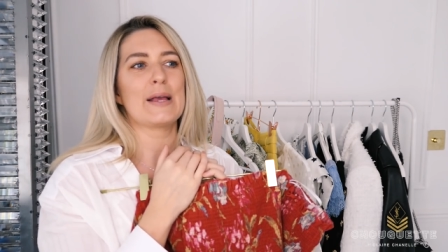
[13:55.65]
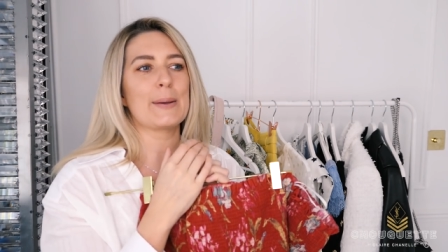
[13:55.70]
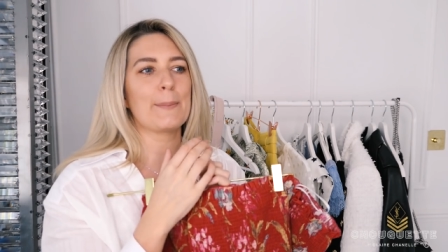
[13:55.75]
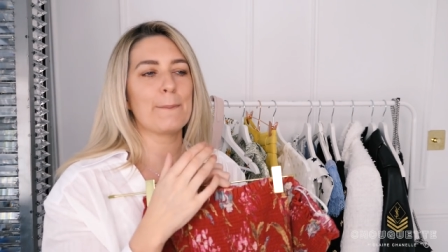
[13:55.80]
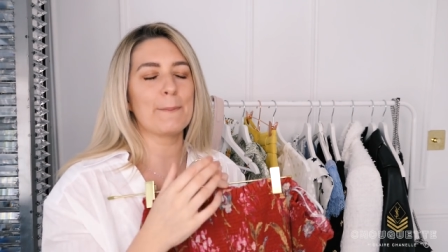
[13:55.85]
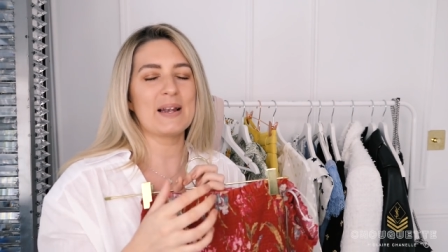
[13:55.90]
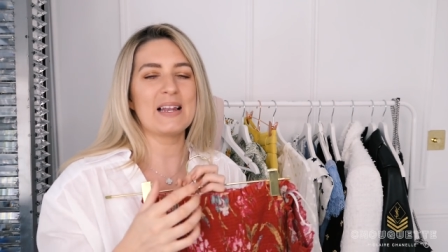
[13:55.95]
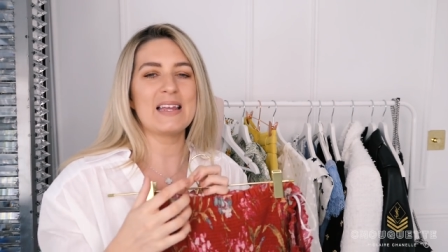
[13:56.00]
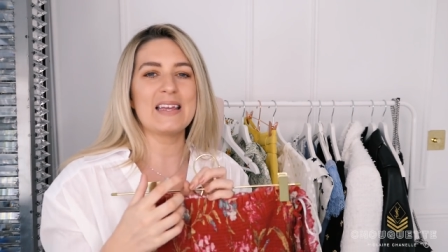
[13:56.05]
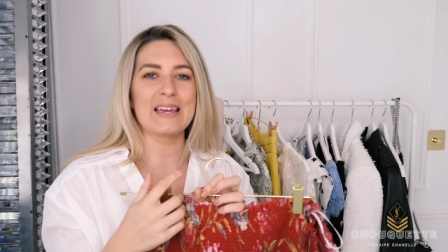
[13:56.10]
a
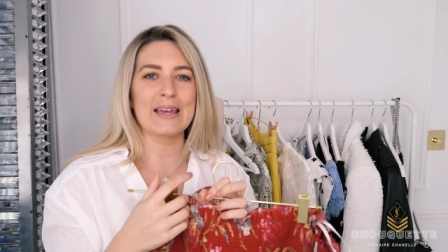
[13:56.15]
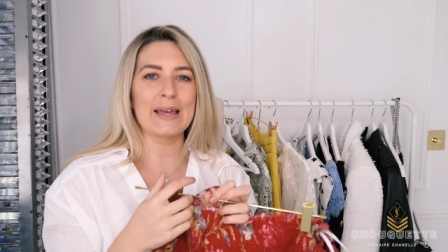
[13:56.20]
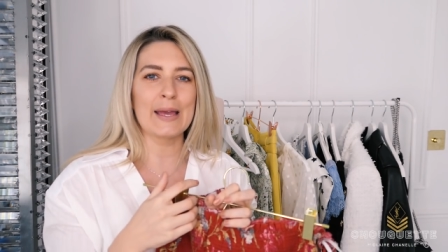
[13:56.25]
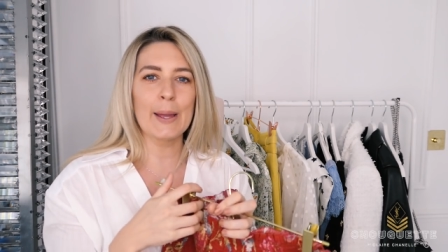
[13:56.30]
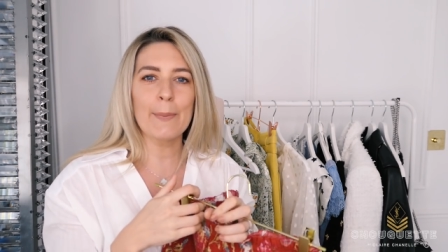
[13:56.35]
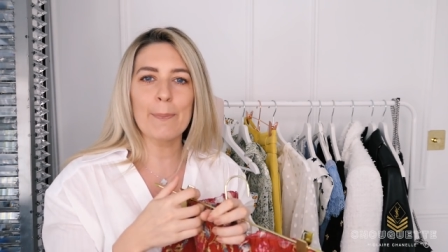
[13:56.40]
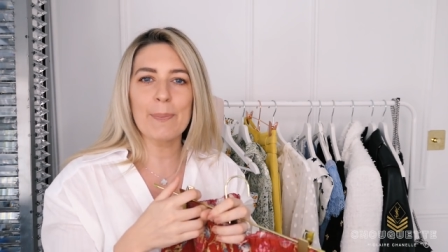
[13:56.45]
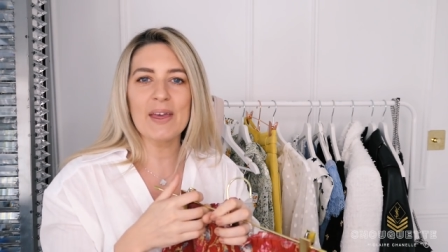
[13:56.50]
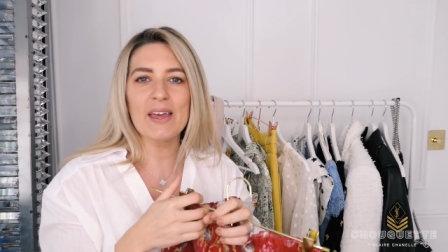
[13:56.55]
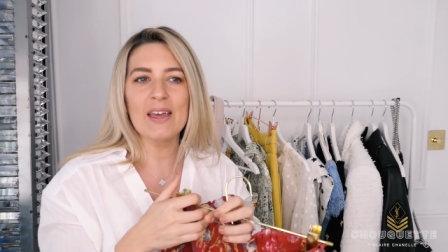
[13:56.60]
complete
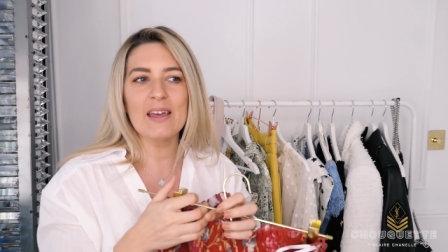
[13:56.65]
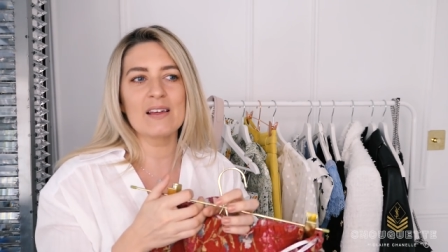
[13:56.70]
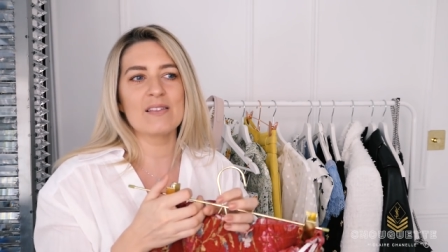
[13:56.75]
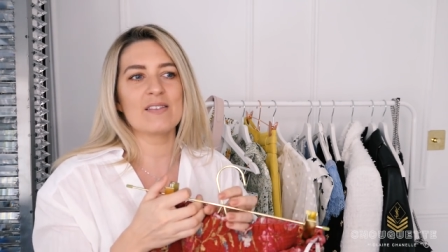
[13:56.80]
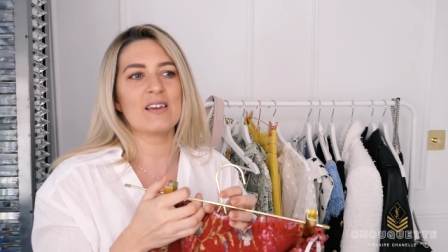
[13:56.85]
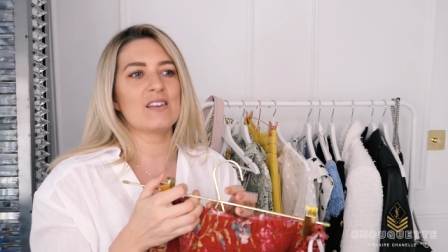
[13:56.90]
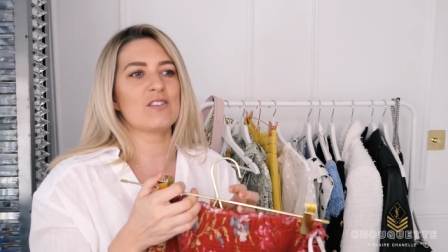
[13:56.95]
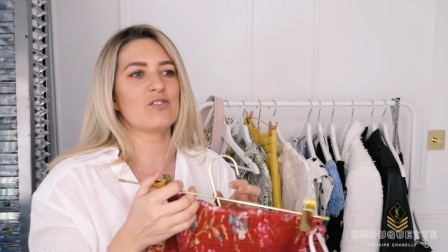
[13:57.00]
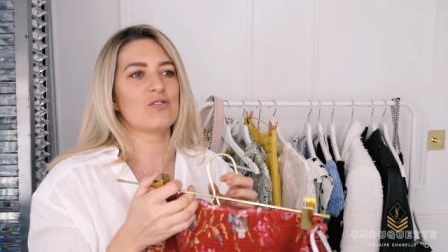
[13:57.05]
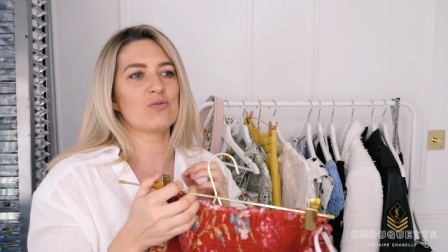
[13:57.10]
hippie
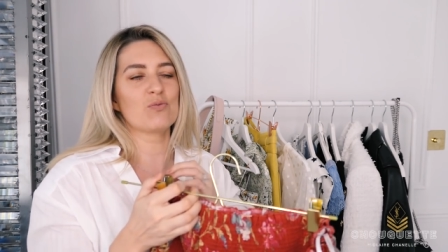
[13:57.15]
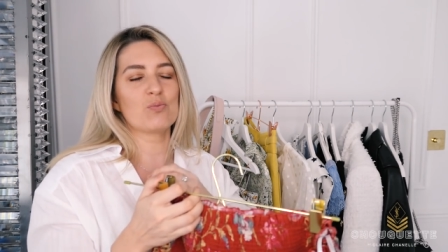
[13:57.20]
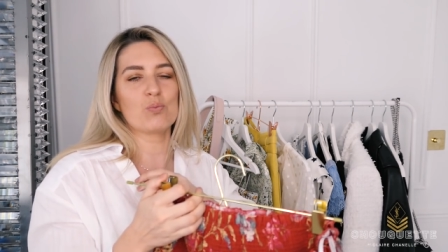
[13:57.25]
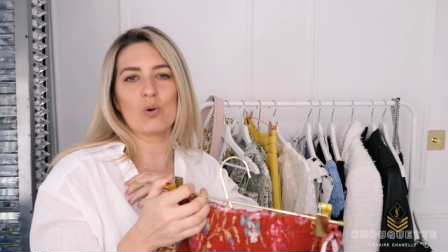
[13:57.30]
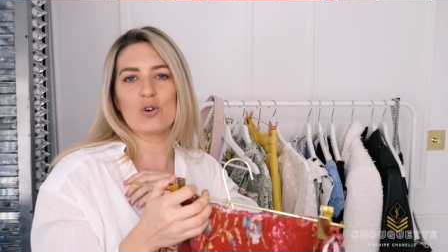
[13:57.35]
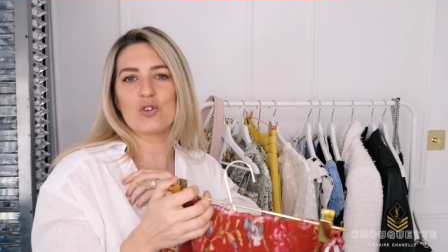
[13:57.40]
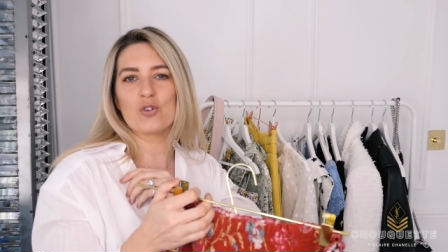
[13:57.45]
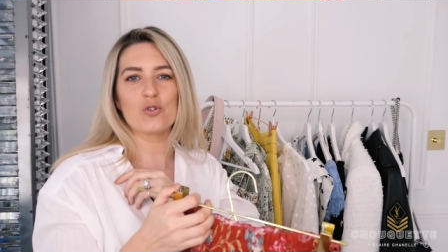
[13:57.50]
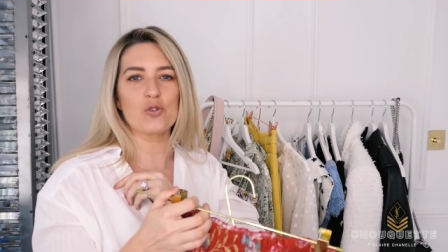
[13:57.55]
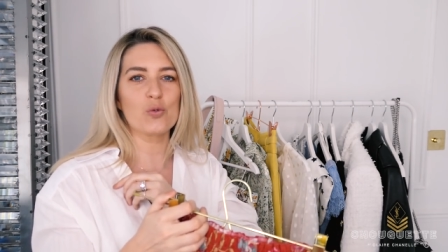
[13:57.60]
and they
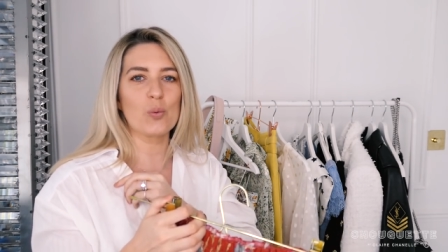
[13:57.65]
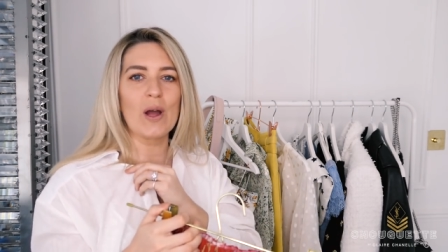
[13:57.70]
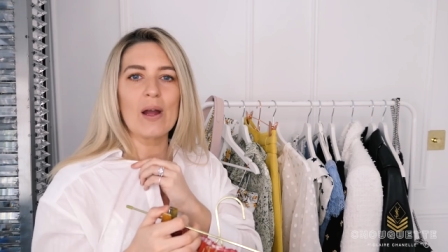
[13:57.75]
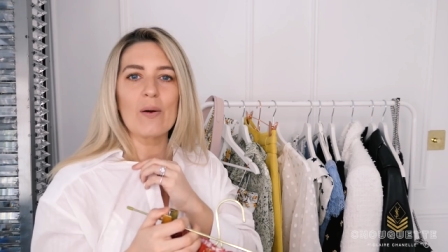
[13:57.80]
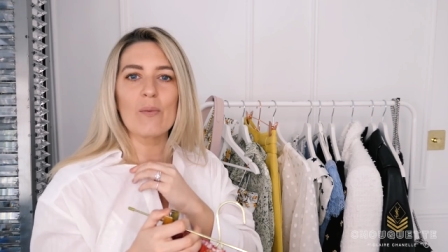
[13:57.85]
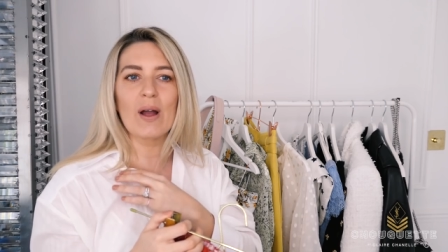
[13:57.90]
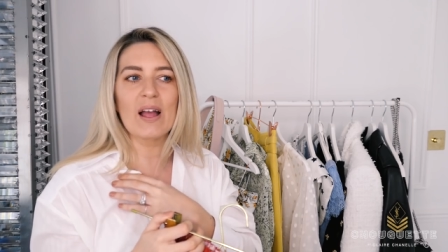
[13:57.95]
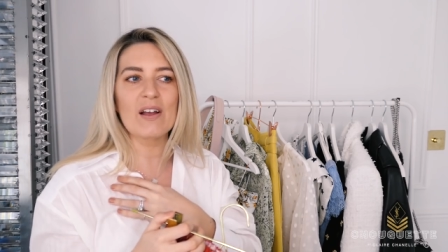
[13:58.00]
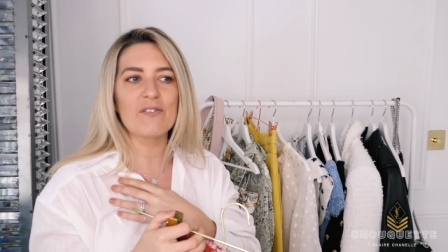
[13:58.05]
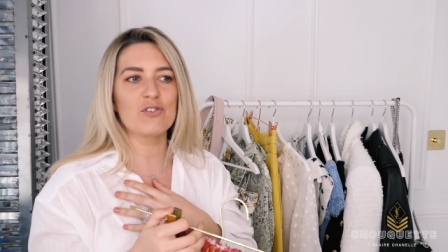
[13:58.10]
want you to
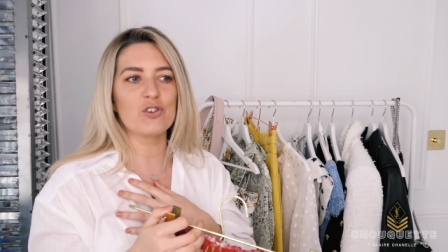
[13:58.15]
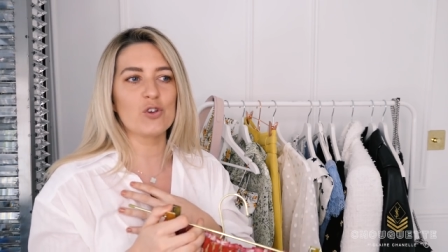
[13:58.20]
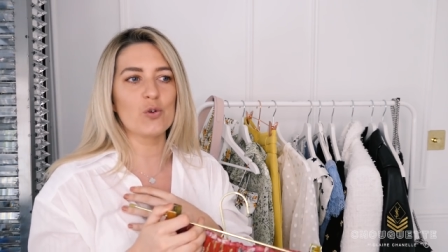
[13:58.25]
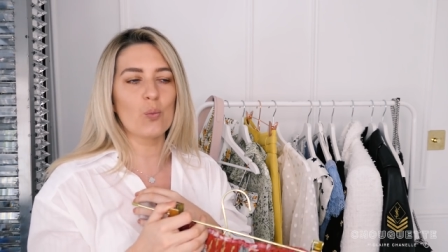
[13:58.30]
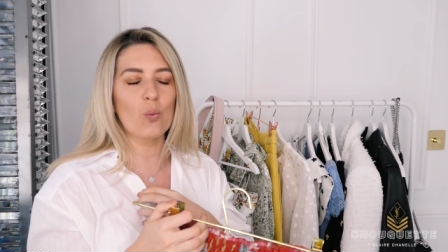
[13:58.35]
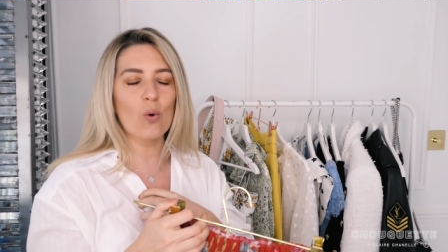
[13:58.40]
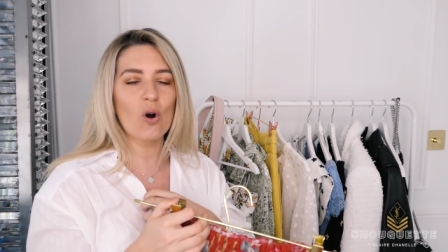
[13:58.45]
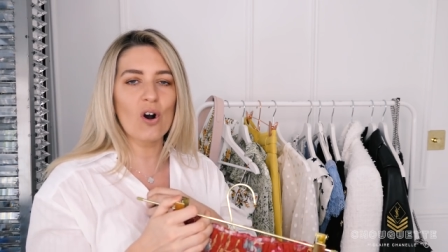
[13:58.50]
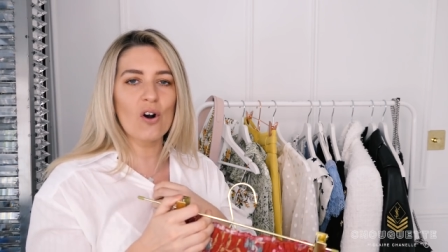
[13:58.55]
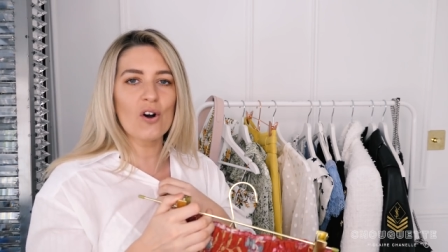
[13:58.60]
wear whatever
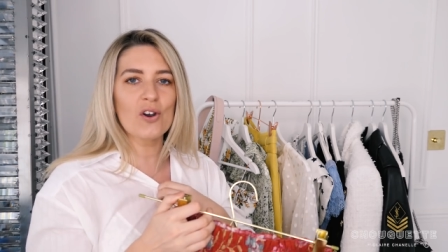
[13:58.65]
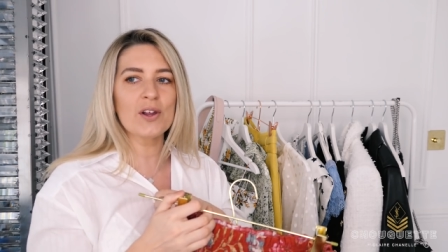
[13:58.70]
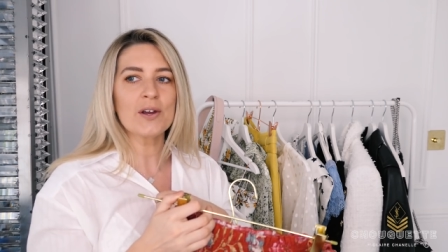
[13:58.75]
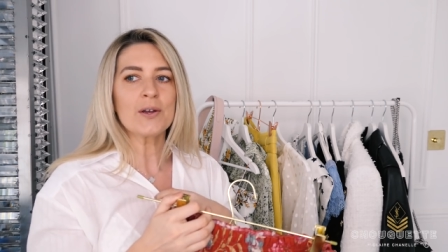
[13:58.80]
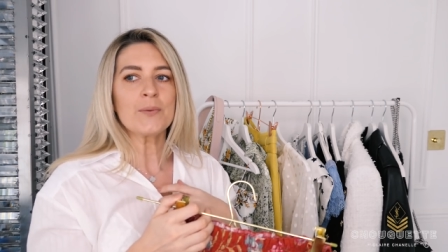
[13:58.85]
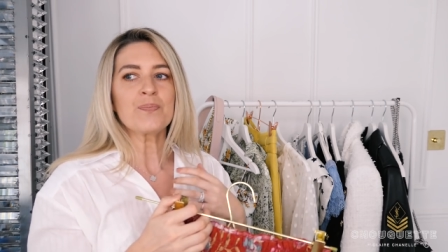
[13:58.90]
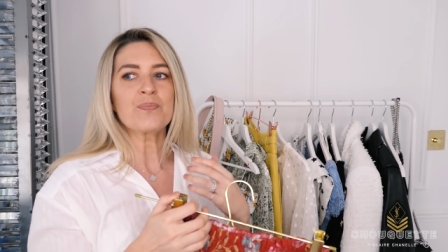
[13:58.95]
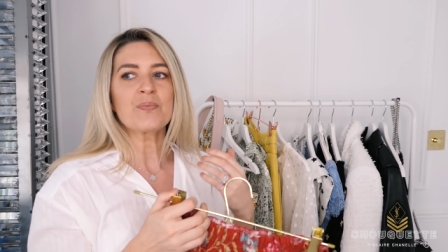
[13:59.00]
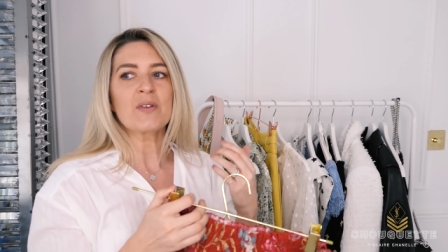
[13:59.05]
you want